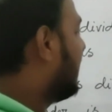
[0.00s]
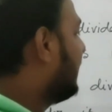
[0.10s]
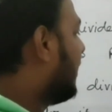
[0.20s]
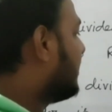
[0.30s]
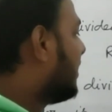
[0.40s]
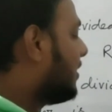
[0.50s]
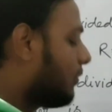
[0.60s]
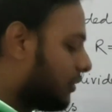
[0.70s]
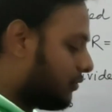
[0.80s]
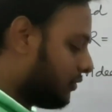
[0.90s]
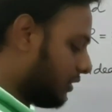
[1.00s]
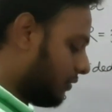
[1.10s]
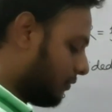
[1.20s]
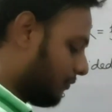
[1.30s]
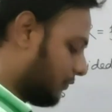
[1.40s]
divisor equals to
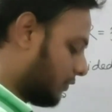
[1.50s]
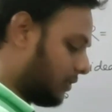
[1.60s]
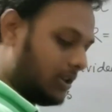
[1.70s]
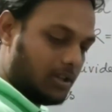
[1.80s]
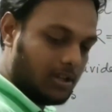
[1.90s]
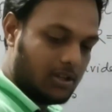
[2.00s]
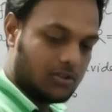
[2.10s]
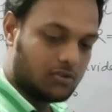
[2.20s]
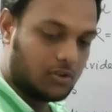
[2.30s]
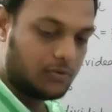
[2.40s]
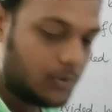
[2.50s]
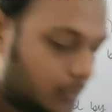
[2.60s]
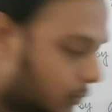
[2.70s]
0. Okay, so if you